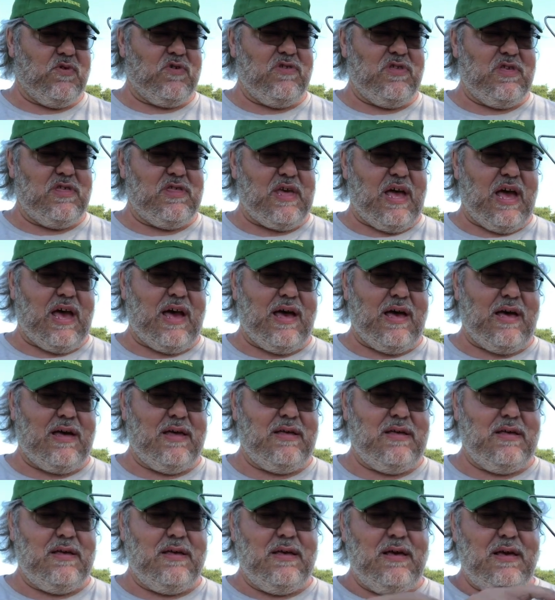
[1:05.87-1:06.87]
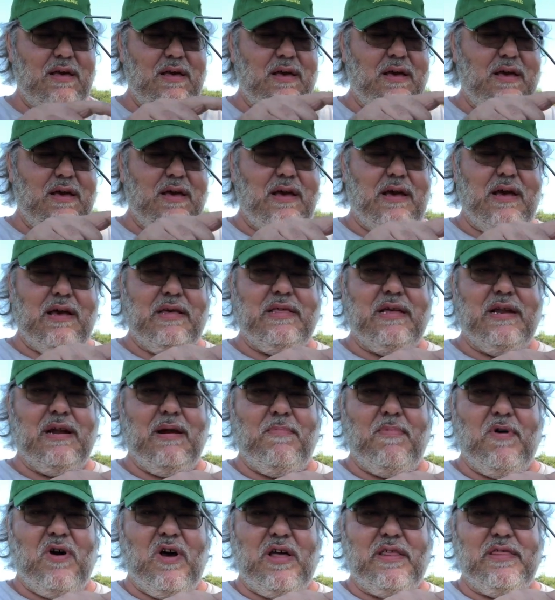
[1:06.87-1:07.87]
worth of that. And then I
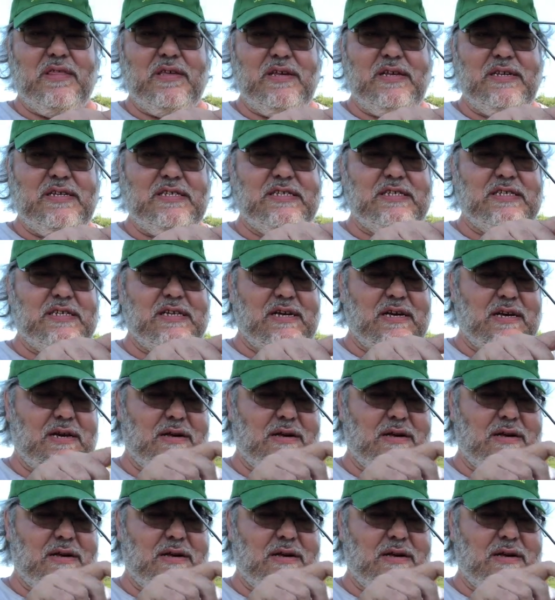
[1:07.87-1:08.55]
bought these,